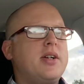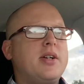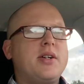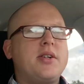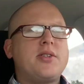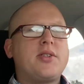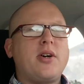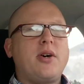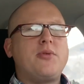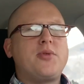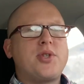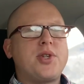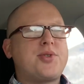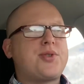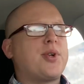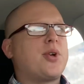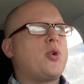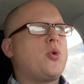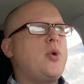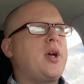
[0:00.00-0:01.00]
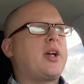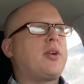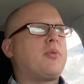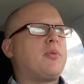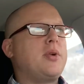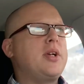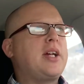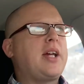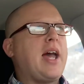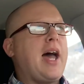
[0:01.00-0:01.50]
So just a quick
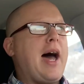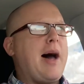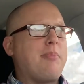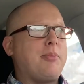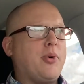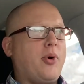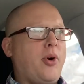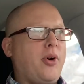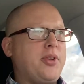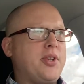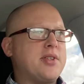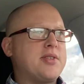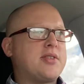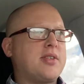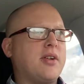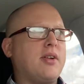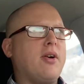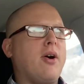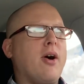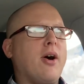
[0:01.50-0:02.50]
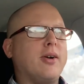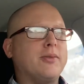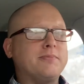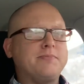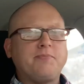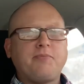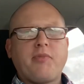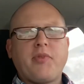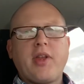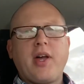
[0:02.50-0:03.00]
recap on this cigar
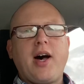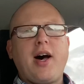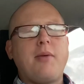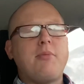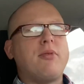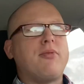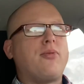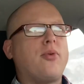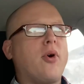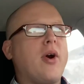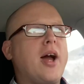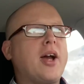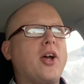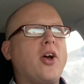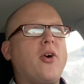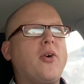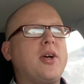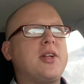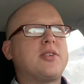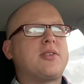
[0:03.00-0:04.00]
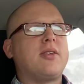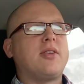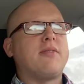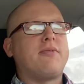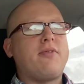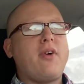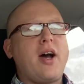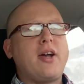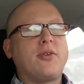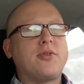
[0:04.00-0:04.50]
before I go into the
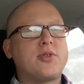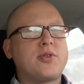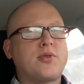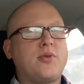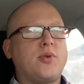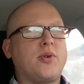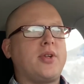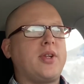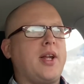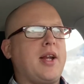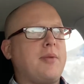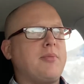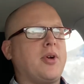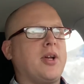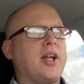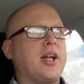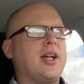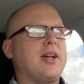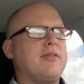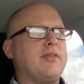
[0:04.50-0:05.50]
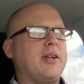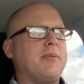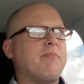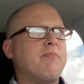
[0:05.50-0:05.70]
final score that I'm going to give it.